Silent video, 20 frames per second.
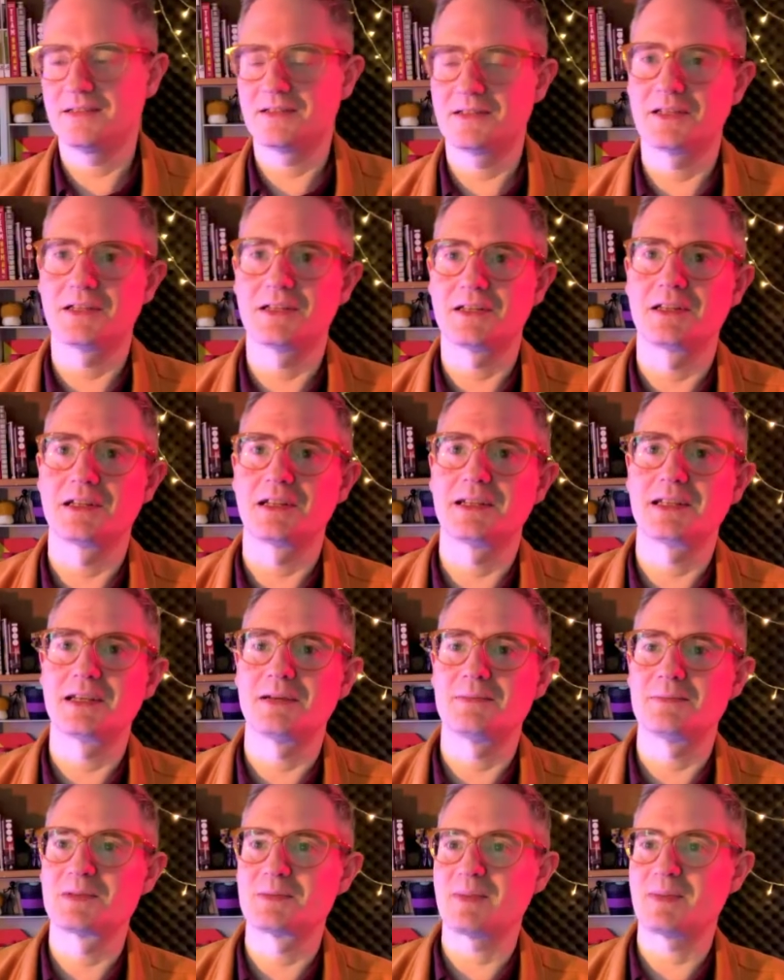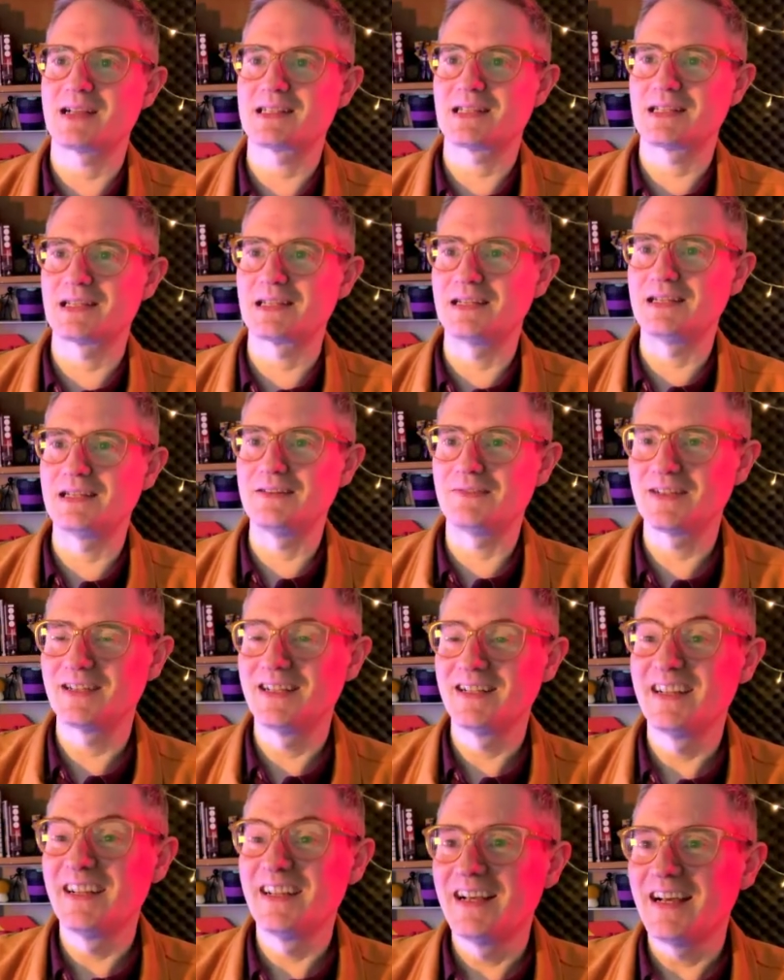kind of like comes back to life.
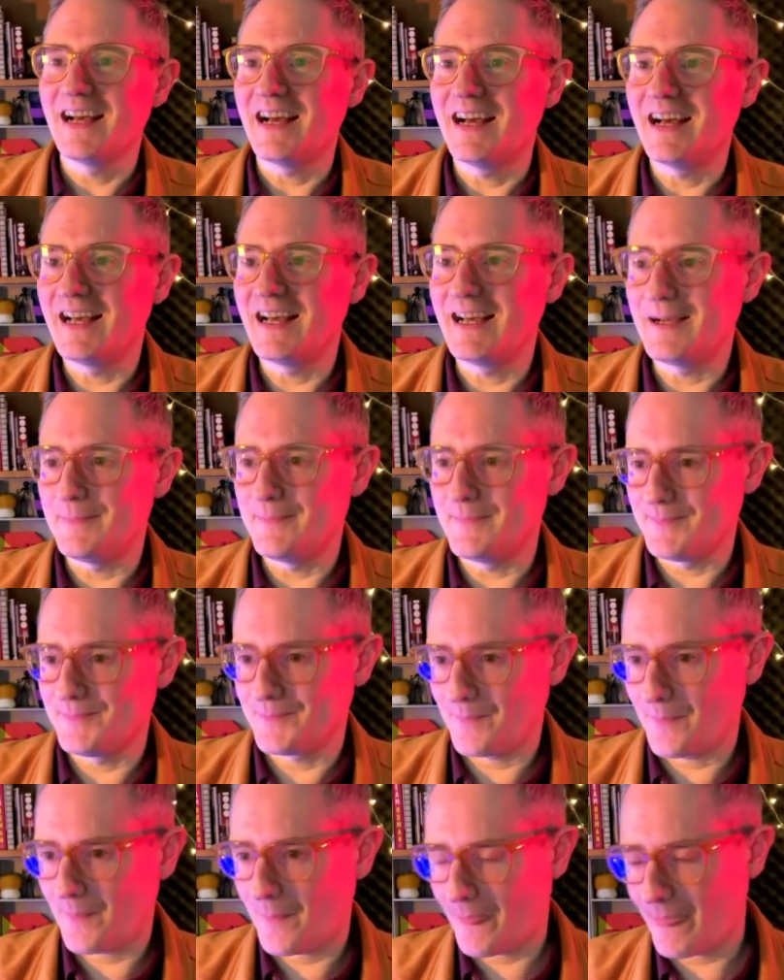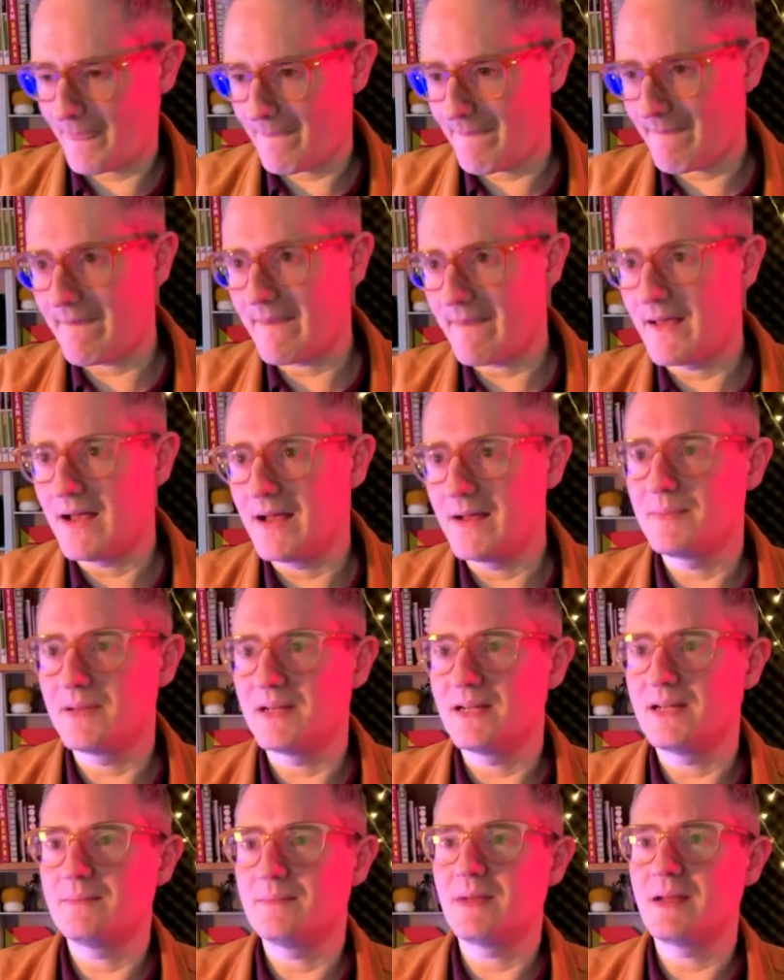
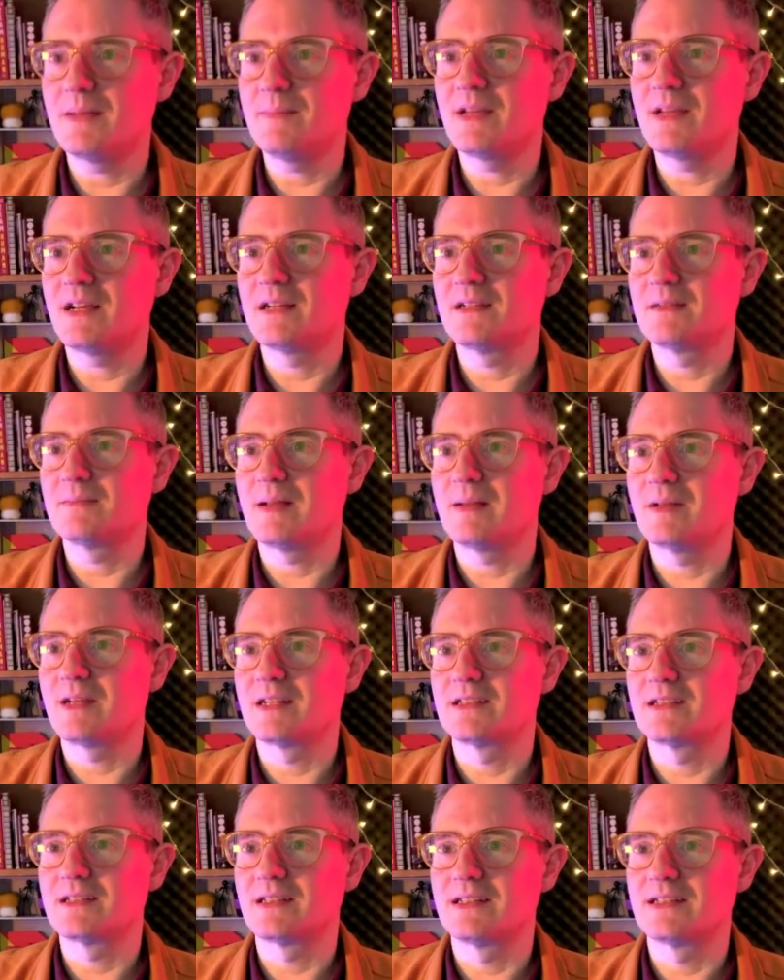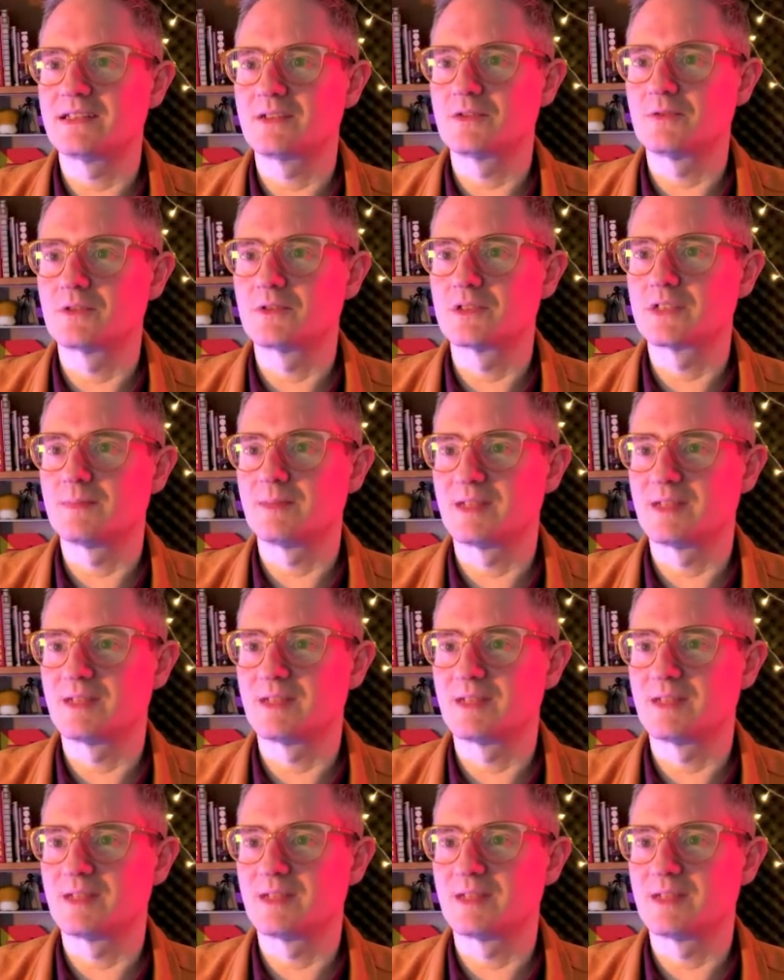But maybe I'll like talk to